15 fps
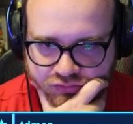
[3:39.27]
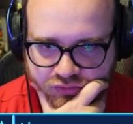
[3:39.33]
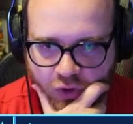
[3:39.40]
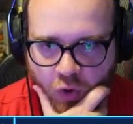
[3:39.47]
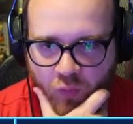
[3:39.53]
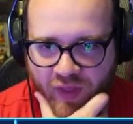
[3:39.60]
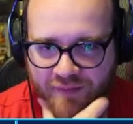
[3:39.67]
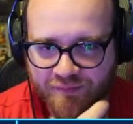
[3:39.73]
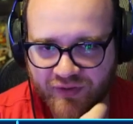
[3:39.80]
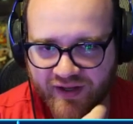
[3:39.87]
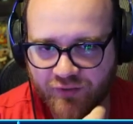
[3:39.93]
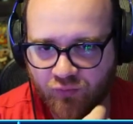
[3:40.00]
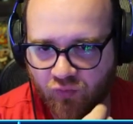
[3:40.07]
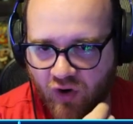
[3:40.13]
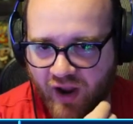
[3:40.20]
Oh, they
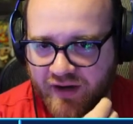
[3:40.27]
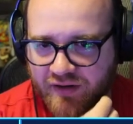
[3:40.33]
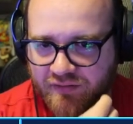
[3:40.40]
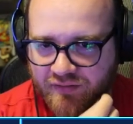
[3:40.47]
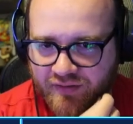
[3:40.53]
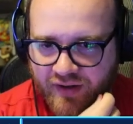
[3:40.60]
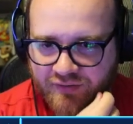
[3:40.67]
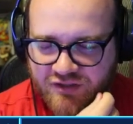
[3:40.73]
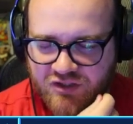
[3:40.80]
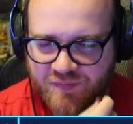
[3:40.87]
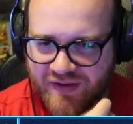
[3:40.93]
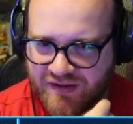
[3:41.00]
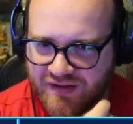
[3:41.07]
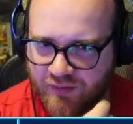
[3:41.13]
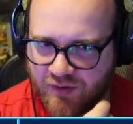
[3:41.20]
played right. I was
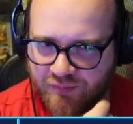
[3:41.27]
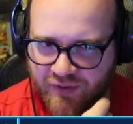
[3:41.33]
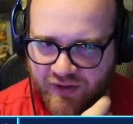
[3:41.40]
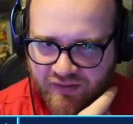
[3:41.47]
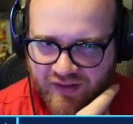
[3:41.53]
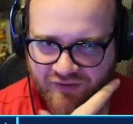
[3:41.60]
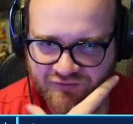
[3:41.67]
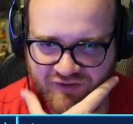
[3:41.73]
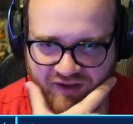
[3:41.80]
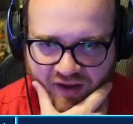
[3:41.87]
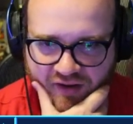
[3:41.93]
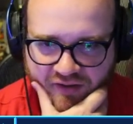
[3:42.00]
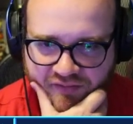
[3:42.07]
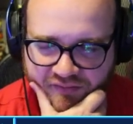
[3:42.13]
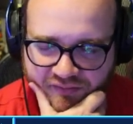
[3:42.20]
expecting them to play left
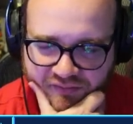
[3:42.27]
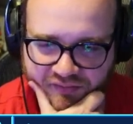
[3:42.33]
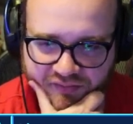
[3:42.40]
again.